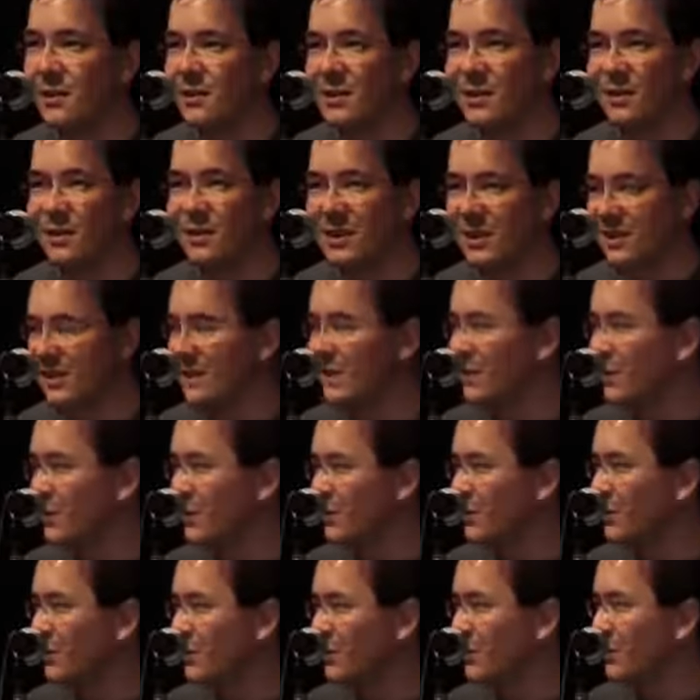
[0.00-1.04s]
It's all these little
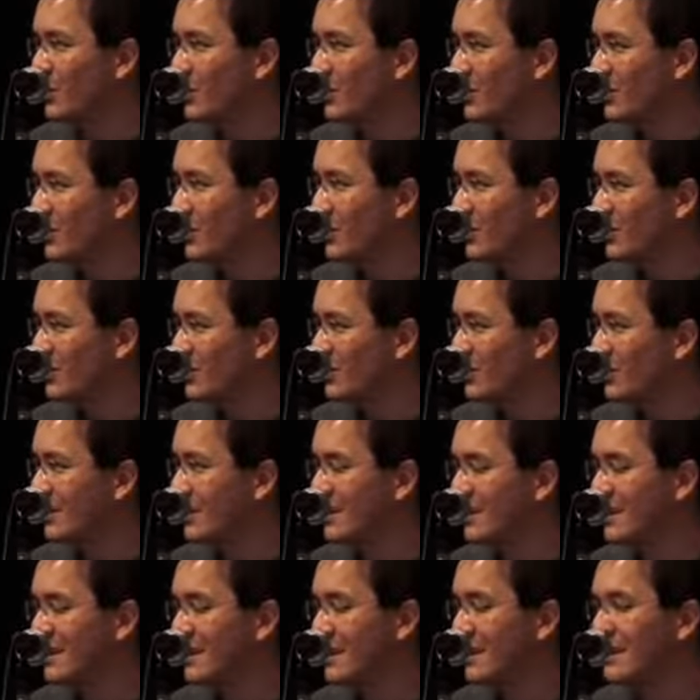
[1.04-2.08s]
stories bunched
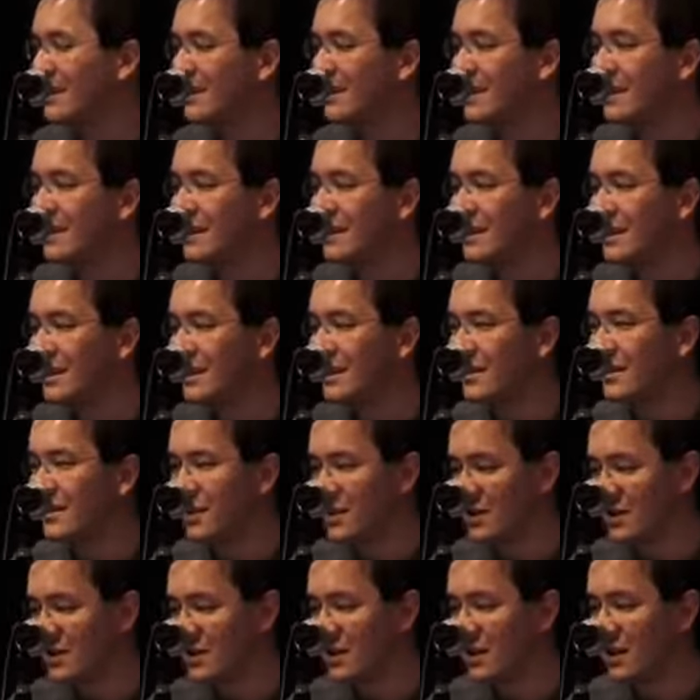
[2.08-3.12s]
together
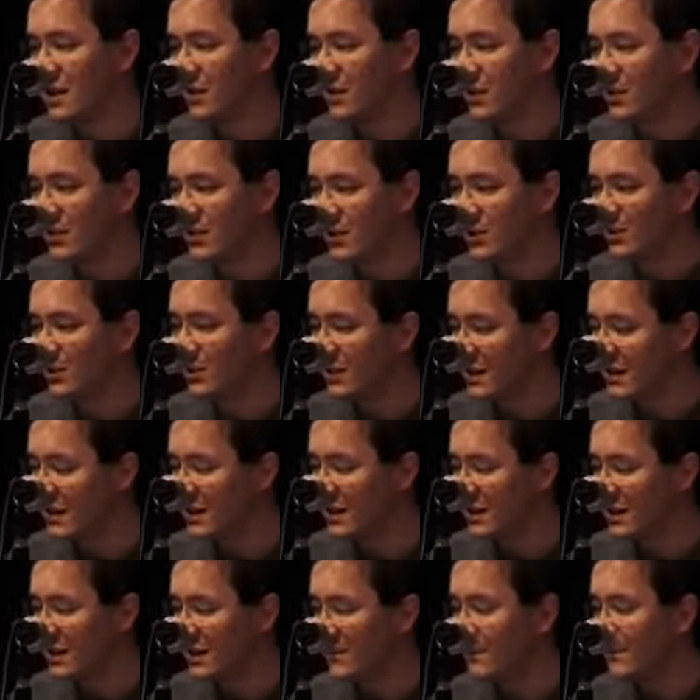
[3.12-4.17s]
that just happen to all
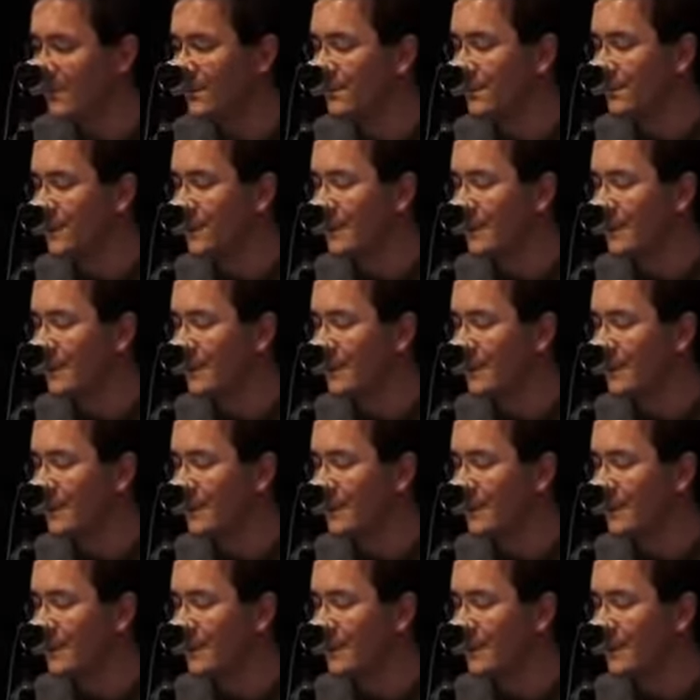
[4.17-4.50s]
link up.